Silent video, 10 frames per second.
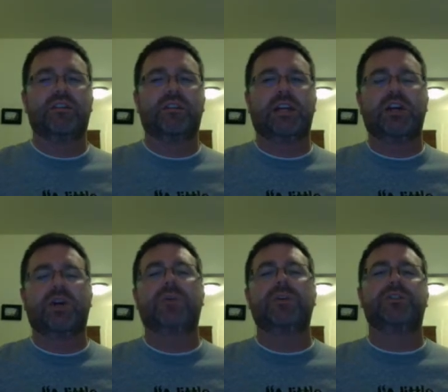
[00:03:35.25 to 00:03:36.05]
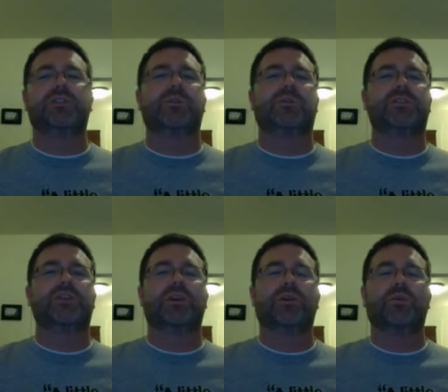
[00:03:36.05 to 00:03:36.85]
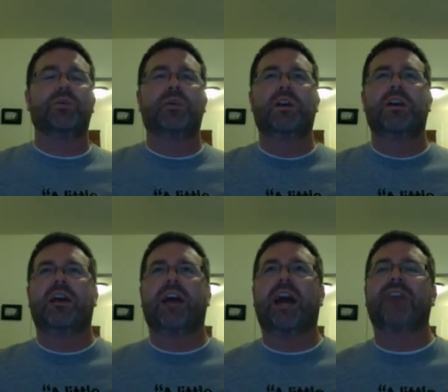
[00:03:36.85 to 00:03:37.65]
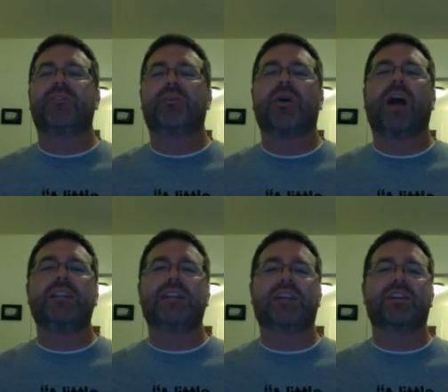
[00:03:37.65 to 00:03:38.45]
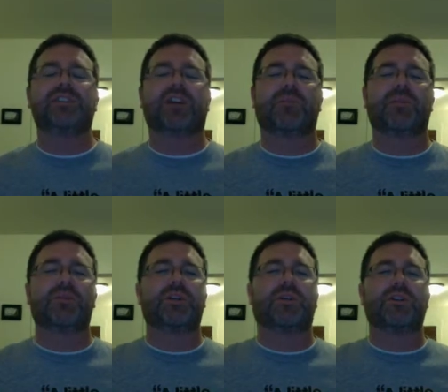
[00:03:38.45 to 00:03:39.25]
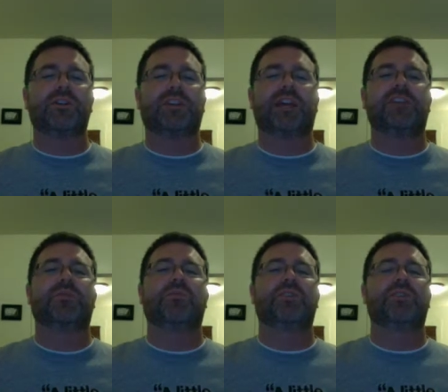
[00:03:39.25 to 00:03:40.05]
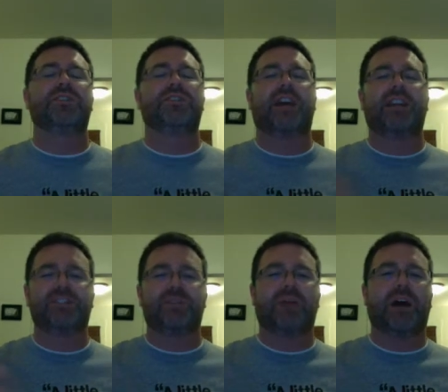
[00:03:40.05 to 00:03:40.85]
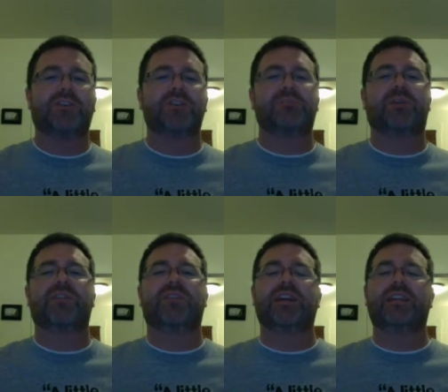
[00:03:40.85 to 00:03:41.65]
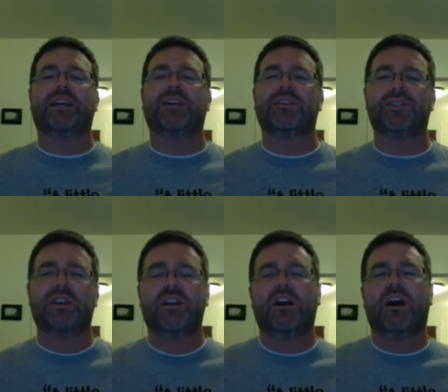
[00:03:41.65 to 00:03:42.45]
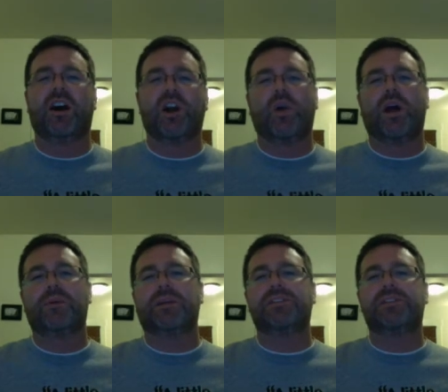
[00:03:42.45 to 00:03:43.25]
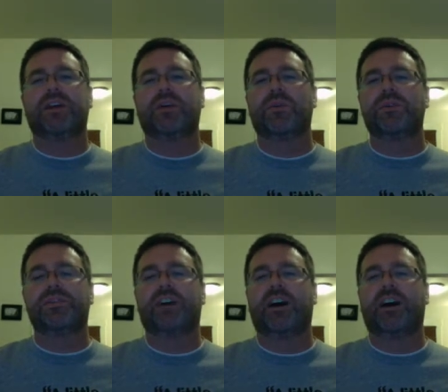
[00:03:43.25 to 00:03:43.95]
encourage you to have a more idealistic approach to your education, which is that it's about the spread of ideas, acquiring skills,